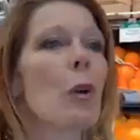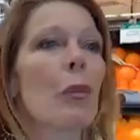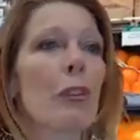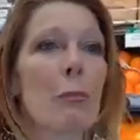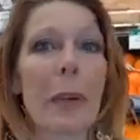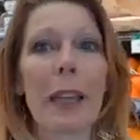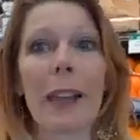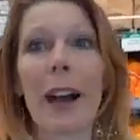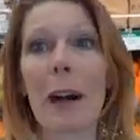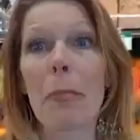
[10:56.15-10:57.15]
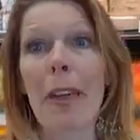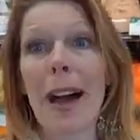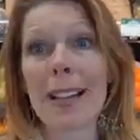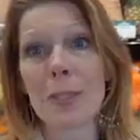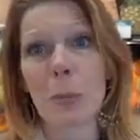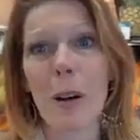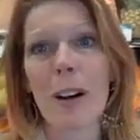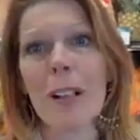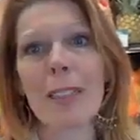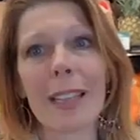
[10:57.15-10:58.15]
We've been up the ice
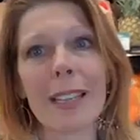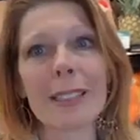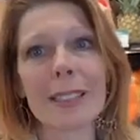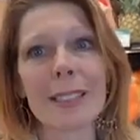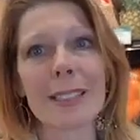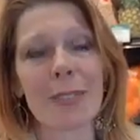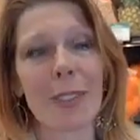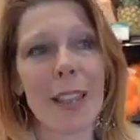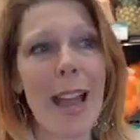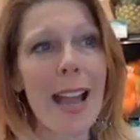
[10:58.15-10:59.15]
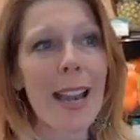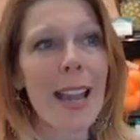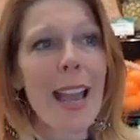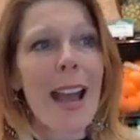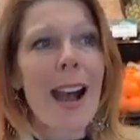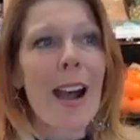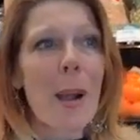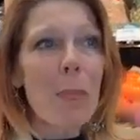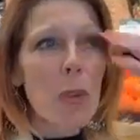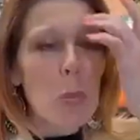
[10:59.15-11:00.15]
wall. Thanks for that.
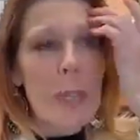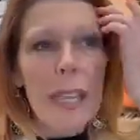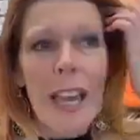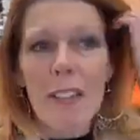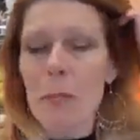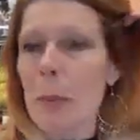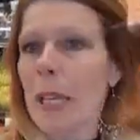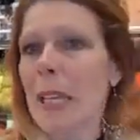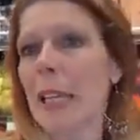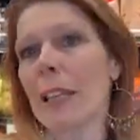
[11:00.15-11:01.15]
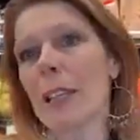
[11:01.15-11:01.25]
We have been in the